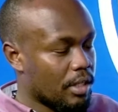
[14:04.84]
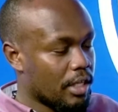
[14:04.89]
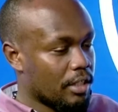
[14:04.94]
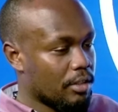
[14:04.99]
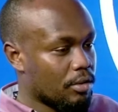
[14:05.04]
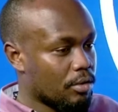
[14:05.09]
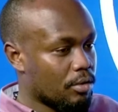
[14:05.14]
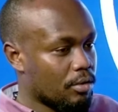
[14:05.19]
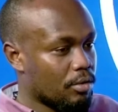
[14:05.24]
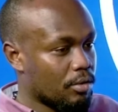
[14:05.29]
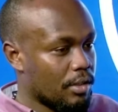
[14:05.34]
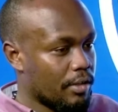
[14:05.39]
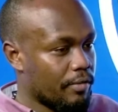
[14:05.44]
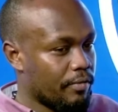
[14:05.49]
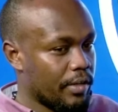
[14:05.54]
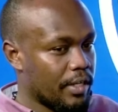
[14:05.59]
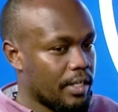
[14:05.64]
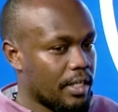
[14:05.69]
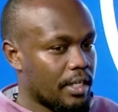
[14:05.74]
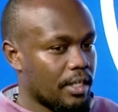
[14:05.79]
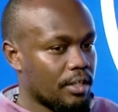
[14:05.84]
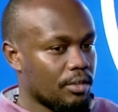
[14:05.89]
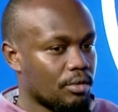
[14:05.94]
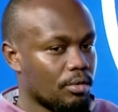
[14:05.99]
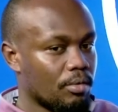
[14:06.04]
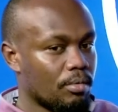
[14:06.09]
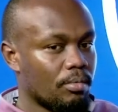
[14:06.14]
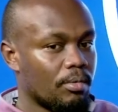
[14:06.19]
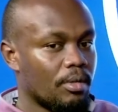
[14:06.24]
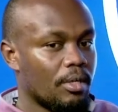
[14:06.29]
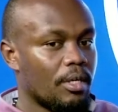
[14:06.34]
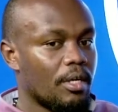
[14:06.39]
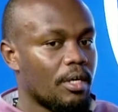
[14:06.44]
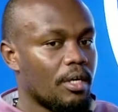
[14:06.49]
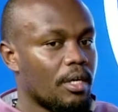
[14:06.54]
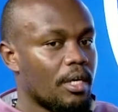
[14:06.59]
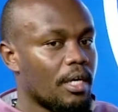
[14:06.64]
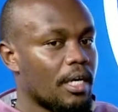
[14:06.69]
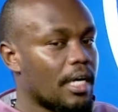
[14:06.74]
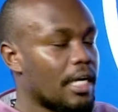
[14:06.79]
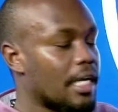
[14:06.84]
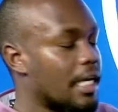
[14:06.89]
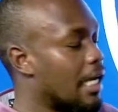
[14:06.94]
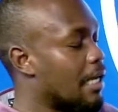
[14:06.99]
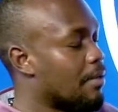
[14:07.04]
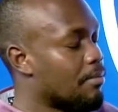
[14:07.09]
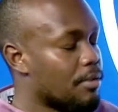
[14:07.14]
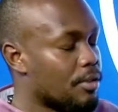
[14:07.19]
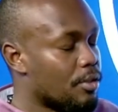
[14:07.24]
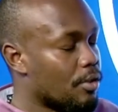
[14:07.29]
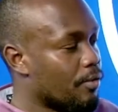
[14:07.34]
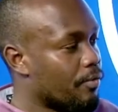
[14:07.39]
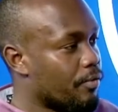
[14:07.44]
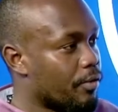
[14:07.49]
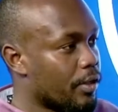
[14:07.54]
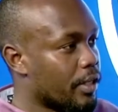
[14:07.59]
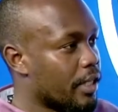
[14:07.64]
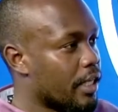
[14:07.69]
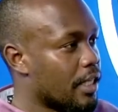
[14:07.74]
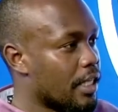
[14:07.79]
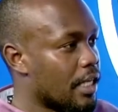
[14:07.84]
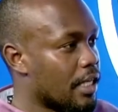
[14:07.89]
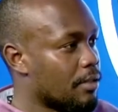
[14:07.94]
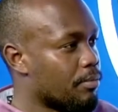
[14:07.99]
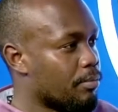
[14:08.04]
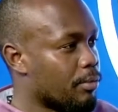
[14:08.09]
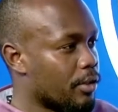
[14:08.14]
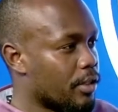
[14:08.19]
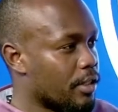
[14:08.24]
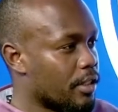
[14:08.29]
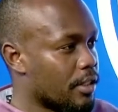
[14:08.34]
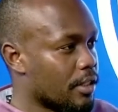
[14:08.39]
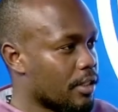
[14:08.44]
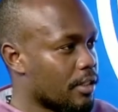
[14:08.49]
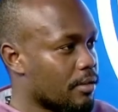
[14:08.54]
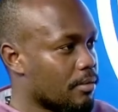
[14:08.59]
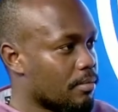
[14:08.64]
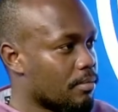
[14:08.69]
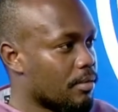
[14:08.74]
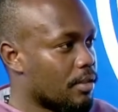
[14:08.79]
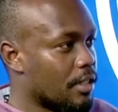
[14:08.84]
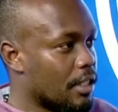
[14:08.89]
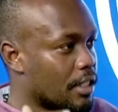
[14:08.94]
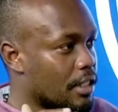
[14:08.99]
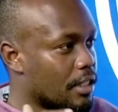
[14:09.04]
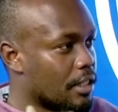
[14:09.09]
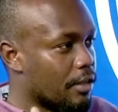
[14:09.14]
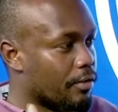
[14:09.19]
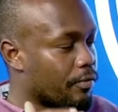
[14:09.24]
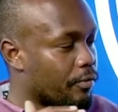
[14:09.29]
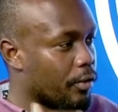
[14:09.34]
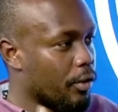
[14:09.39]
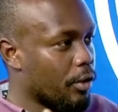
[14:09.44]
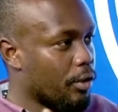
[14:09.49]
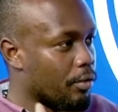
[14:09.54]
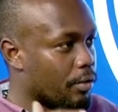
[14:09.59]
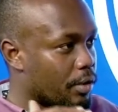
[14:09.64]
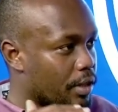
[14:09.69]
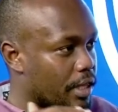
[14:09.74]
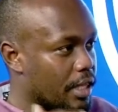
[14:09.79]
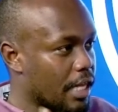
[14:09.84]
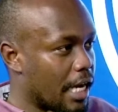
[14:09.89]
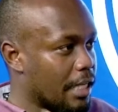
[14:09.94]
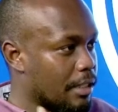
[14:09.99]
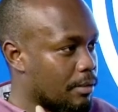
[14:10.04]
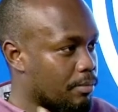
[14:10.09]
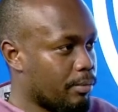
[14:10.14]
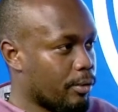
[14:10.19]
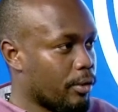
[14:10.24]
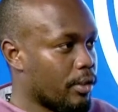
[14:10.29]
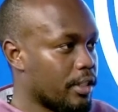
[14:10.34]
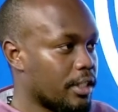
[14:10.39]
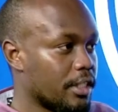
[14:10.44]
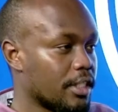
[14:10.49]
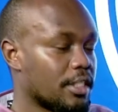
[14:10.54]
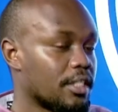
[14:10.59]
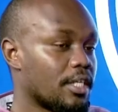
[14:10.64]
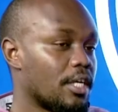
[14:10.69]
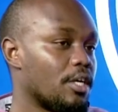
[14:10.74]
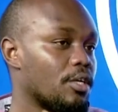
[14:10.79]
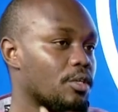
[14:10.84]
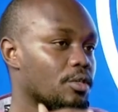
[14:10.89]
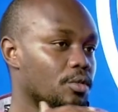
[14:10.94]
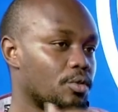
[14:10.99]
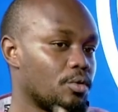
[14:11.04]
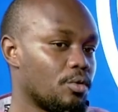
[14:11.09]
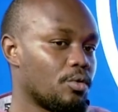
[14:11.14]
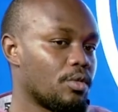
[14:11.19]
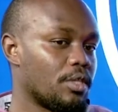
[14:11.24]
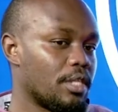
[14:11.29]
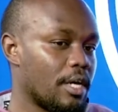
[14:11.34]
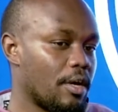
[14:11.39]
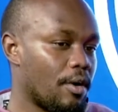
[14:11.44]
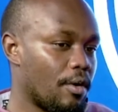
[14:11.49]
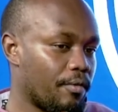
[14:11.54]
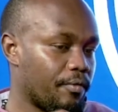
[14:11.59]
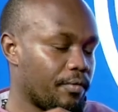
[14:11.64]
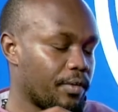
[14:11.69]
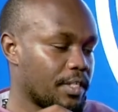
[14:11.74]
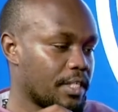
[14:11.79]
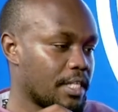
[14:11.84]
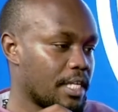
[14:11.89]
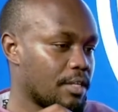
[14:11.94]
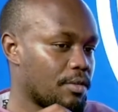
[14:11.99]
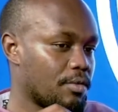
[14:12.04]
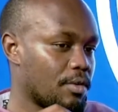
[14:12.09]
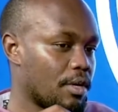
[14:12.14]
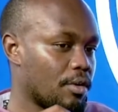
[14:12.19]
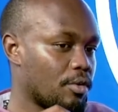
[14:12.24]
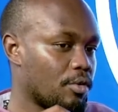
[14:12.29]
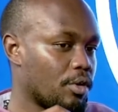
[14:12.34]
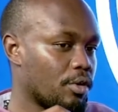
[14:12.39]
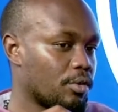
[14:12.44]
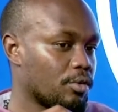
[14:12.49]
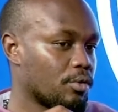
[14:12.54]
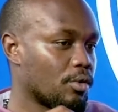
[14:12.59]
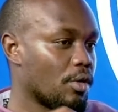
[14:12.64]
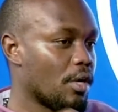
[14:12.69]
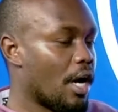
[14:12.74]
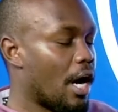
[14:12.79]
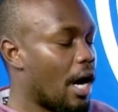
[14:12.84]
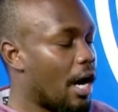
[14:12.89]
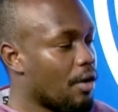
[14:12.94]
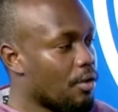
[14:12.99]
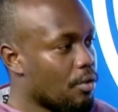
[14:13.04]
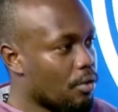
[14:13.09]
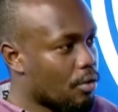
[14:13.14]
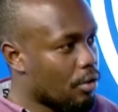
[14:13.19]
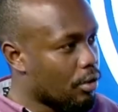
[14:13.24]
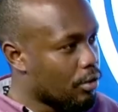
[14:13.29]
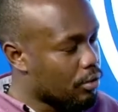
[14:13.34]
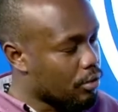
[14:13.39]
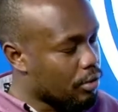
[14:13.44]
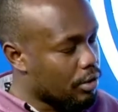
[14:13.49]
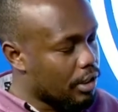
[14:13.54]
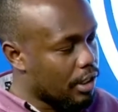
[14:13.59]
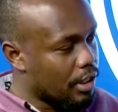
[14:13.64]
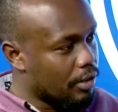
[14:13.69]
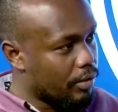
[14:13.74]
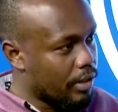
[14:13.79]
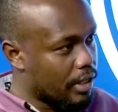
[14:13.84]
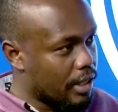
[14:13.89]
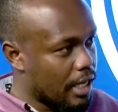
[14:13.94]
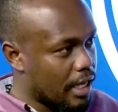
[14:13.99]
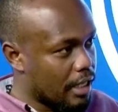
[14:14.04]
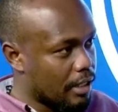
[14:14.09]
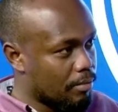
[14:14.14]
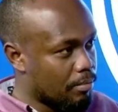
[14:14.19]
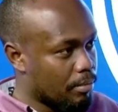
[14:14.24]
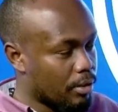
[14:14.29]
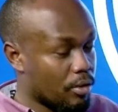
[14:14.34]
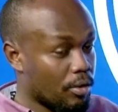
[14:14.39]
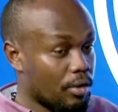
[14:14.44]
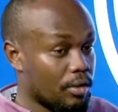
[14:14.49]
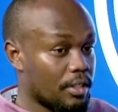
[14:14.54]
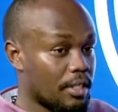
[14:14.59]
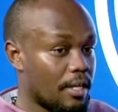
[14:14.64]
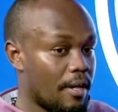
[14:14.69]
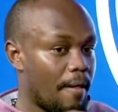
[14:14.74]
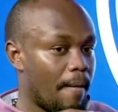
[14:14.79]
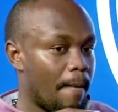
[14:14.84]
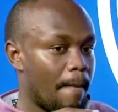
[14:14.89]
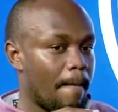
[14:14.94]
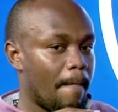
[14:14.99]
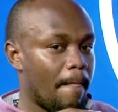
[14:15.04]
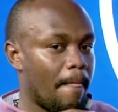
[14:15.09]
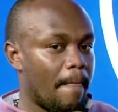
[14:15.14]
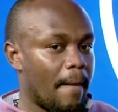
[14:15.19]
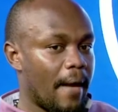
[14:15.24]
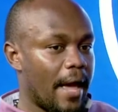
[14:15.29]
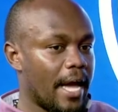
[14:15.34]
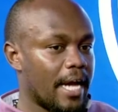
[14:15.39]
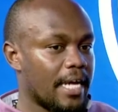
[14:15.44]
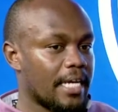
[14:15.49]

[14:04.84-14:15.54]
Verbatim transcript: you get onto the federation, clubs don't forget that politics. They still follow with that politics to the office that you are going to. How are you going to deal with that? Because I